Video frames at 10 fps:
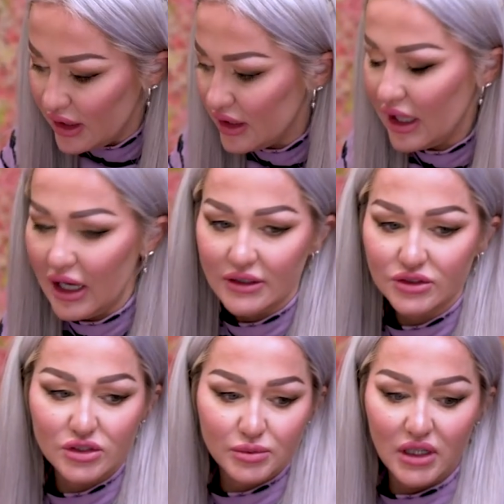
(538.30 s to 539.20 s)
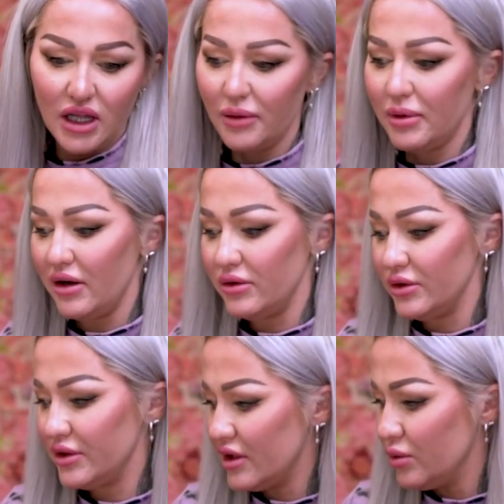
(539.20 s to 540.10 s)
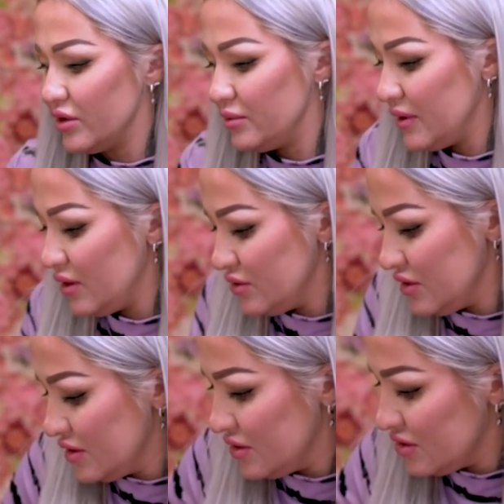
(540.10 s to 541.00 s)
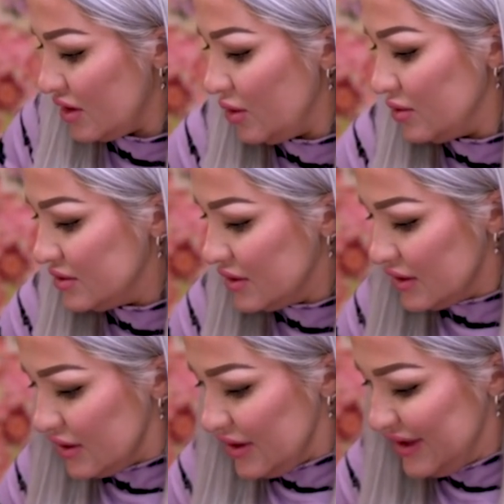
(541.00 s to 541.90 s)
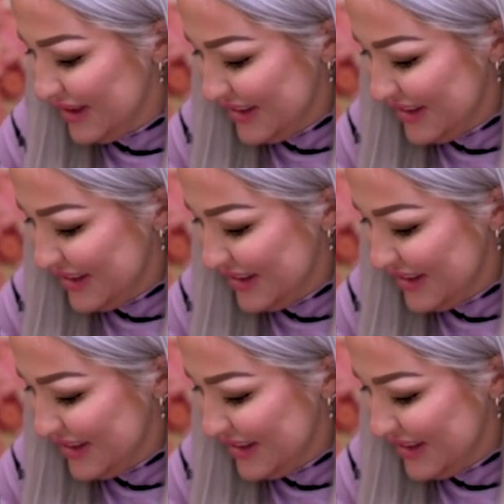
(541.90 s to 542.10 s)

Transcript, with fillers: and I'd just be like paranoid that it wouldn't be under control. Right.